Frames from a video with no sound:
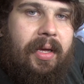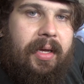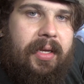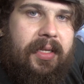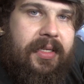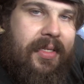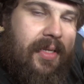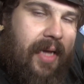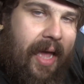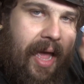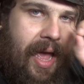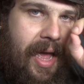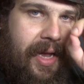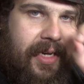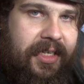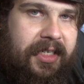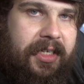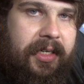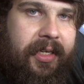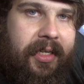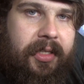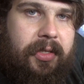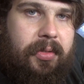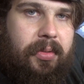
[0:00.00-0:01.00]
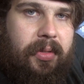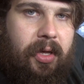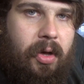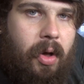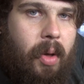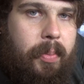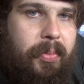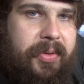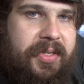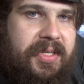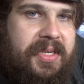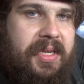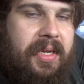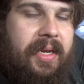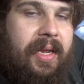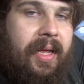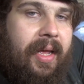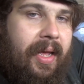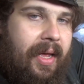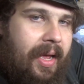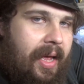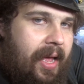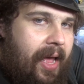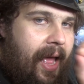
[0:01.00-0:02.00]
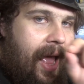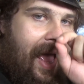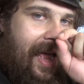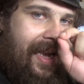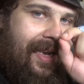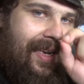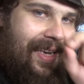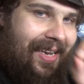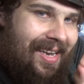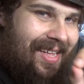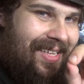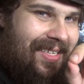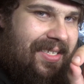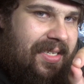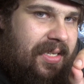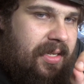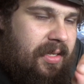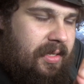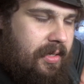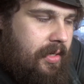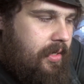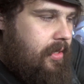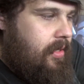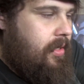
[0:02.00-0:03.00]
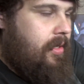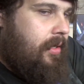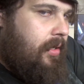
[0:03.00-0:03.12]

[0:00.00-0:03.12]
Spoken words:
It's to actually do the opposite and listen.